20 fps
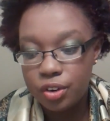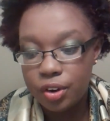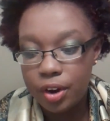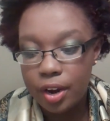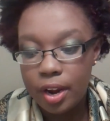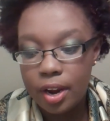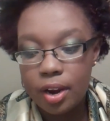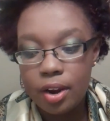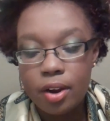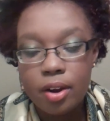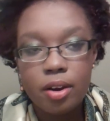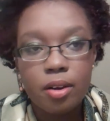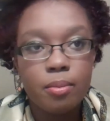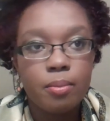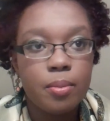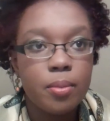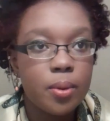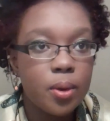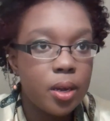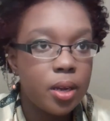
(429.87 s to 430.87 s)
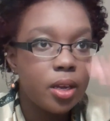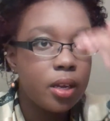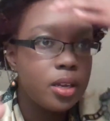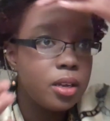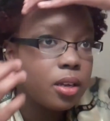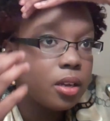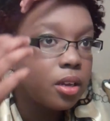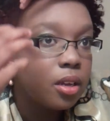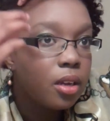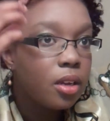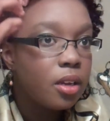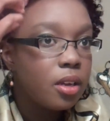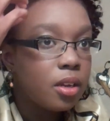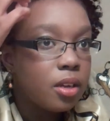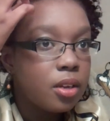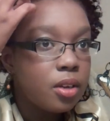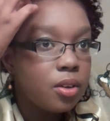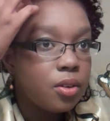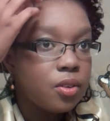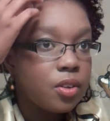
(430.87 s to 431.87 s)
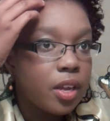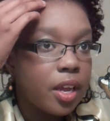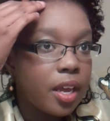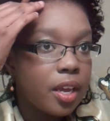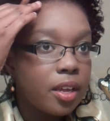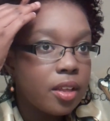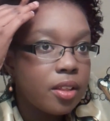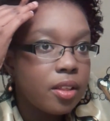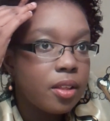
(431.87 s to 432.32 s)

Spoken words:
hair, but you take